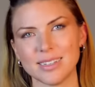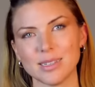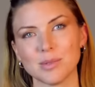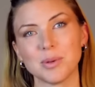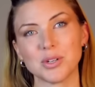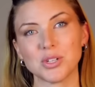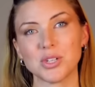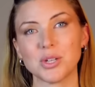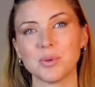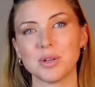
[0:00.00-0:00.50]

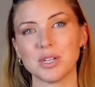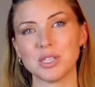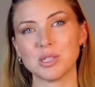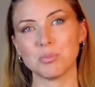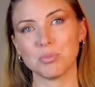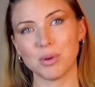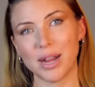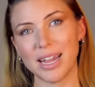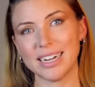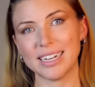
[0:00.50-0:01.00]
especially when it's
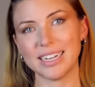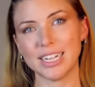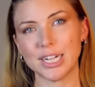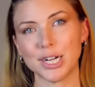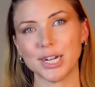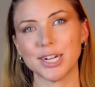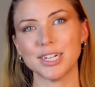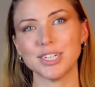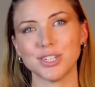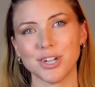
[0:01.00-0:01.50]
bright in
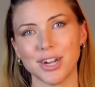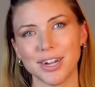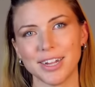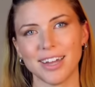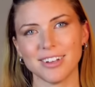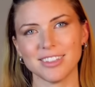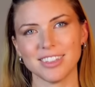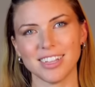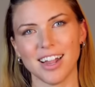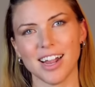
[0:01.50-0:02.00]
here, dark
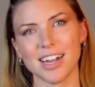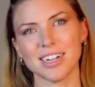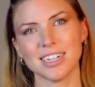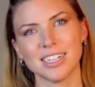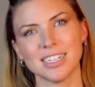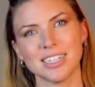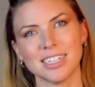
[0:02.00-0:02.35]
out there.